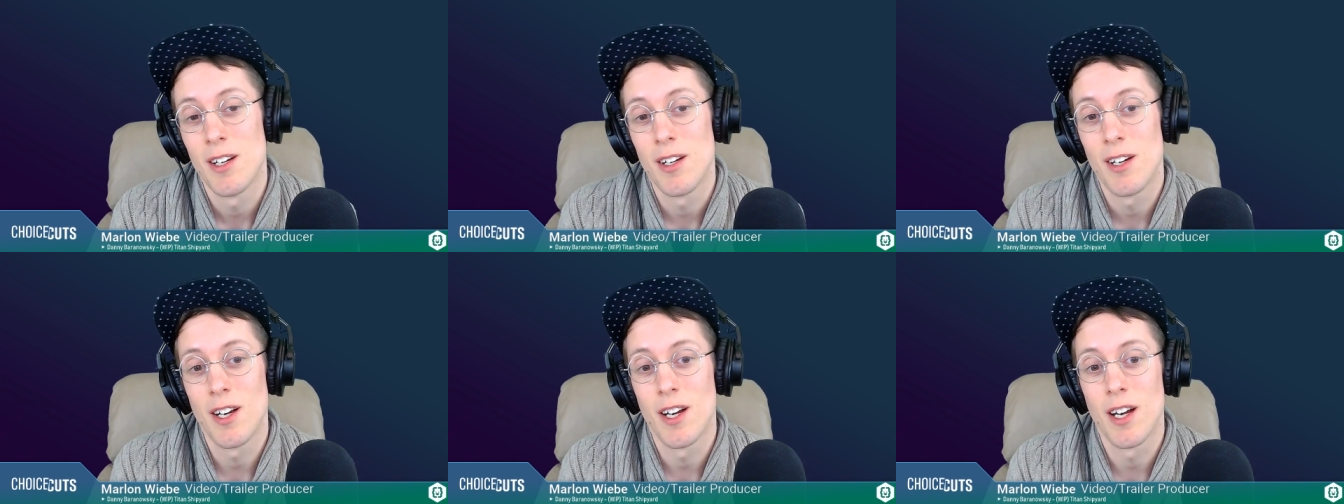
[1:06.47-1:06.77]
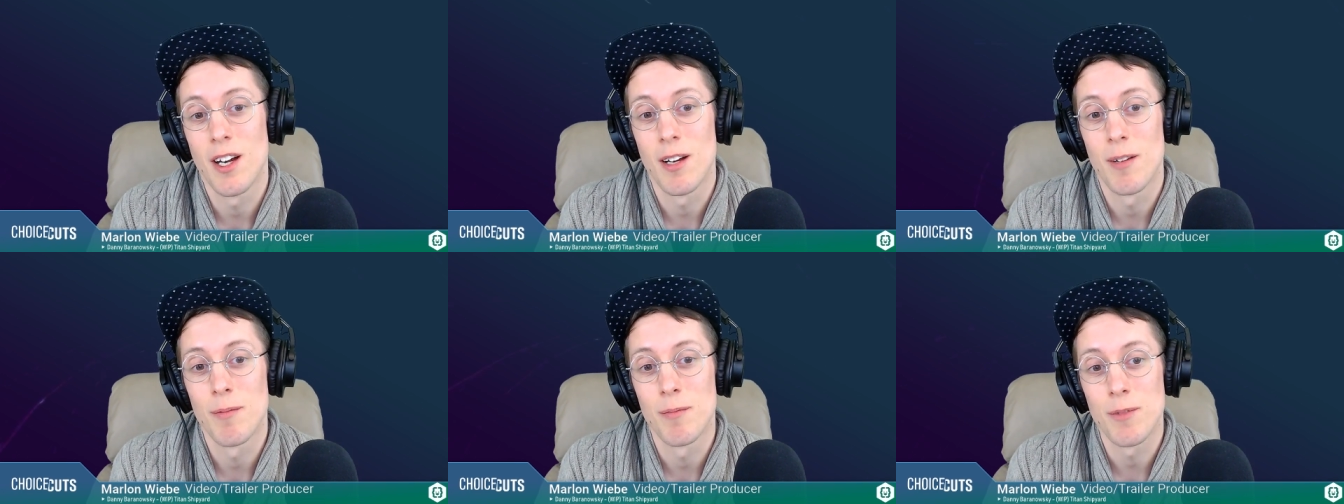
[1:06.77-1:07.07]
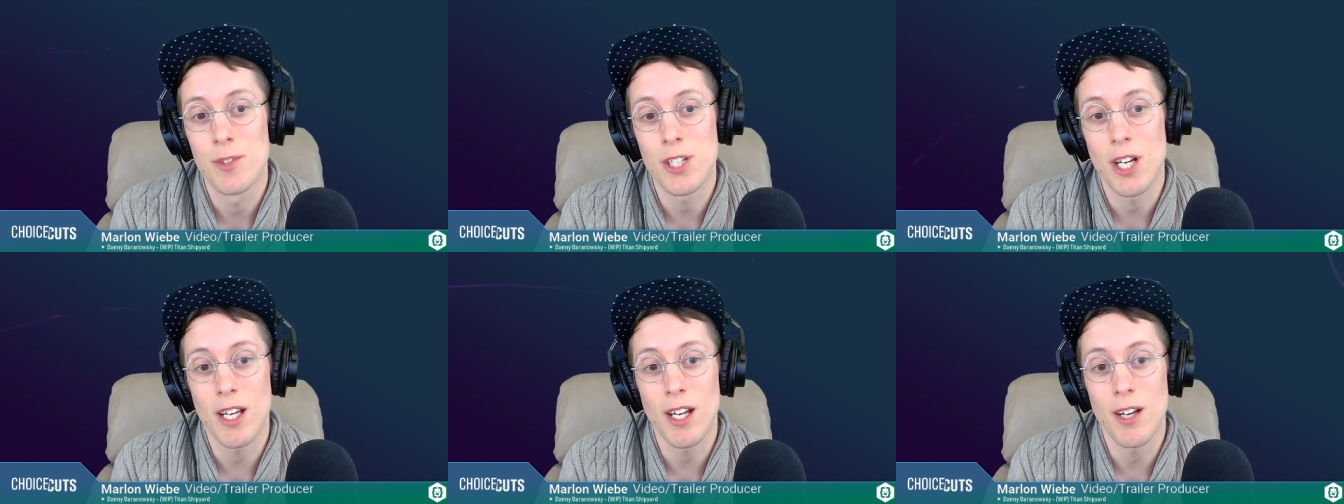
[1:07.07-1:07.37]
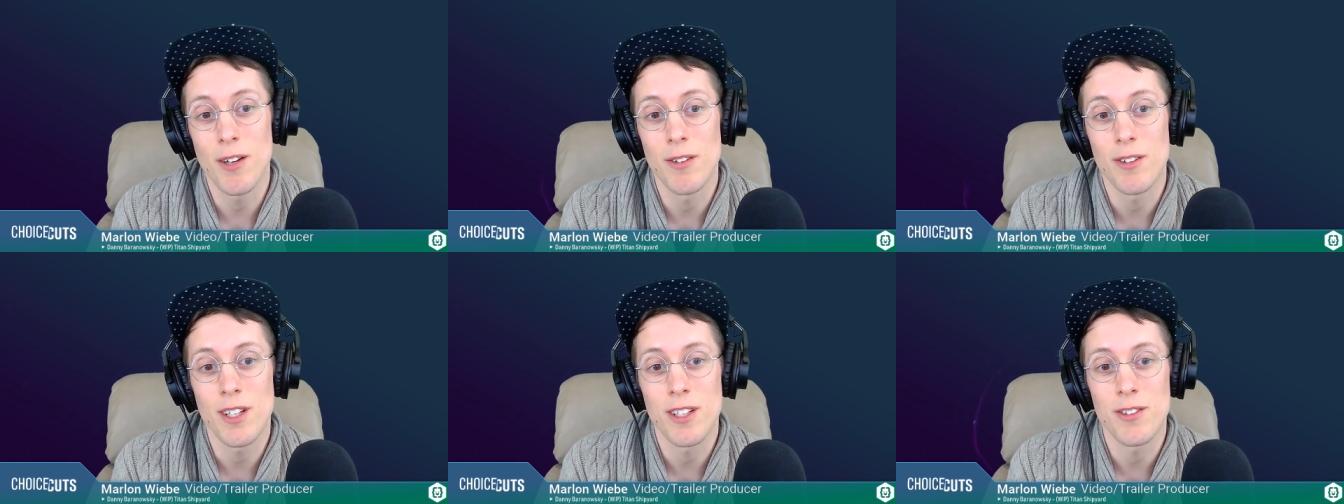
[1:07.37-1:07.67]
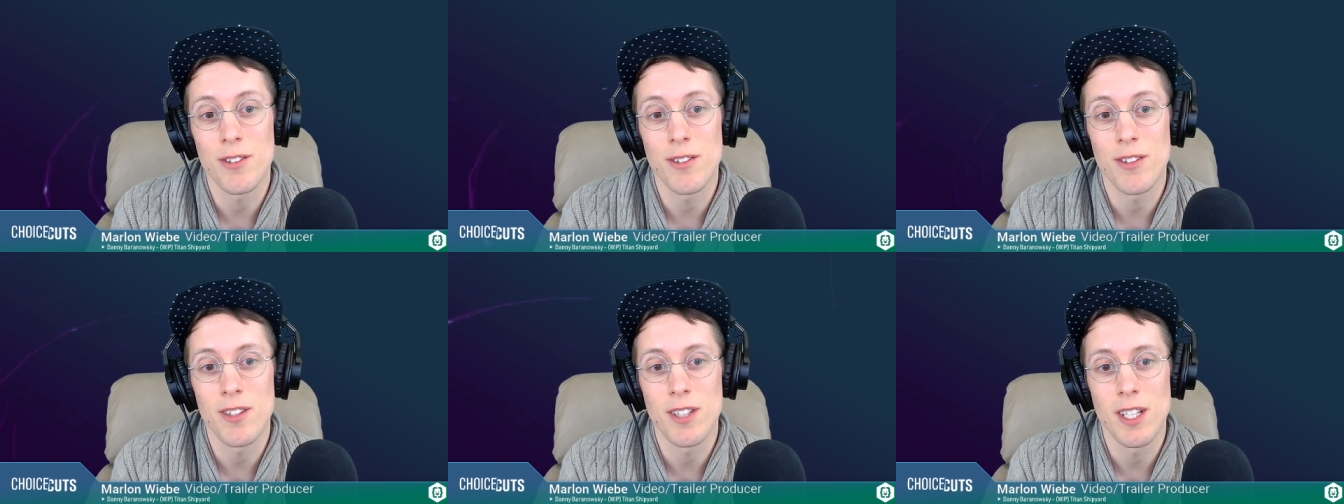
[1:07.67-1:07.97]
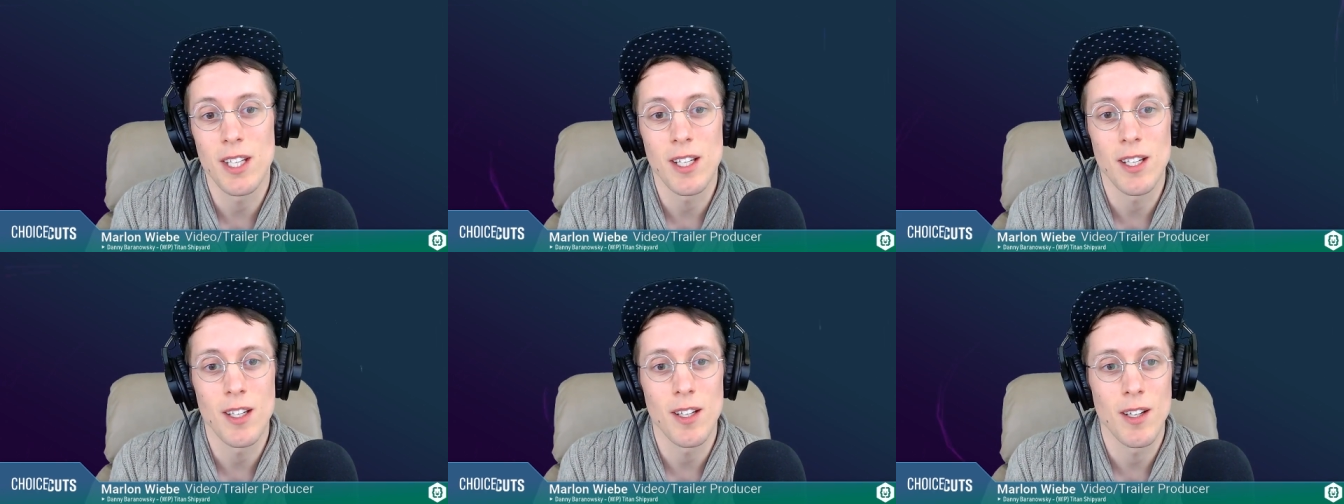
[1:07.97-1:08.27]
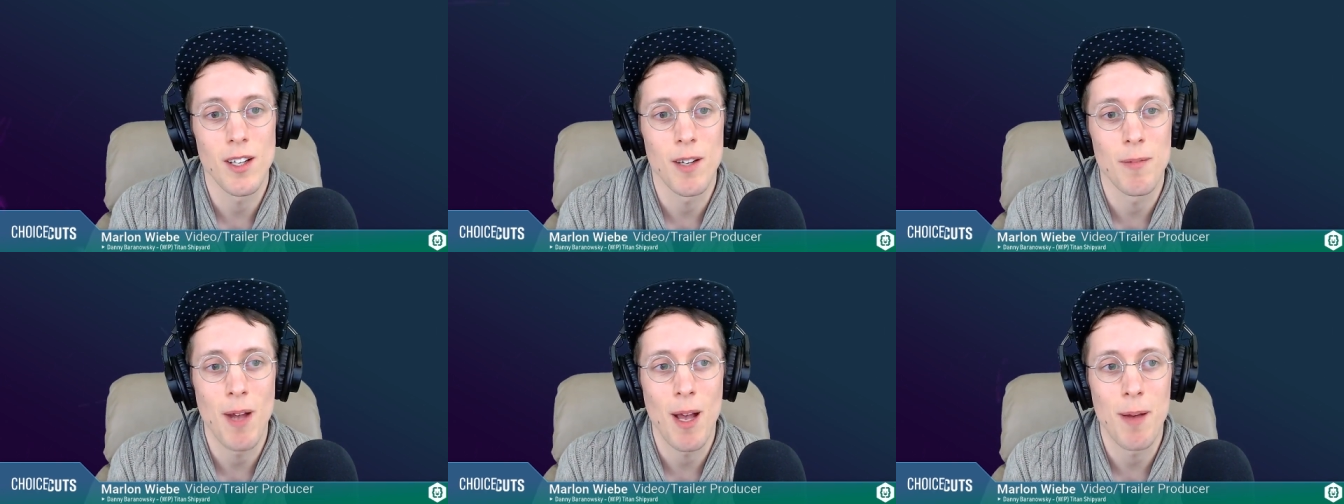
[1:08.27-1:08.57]
to check out, that sort of thing,
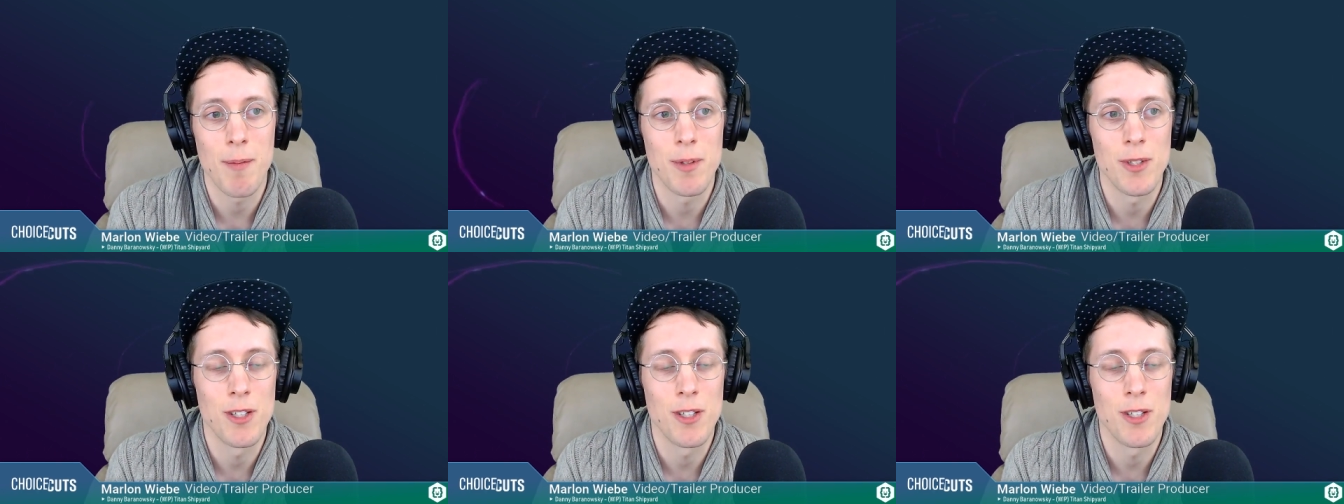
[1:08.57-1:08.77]
I'm happy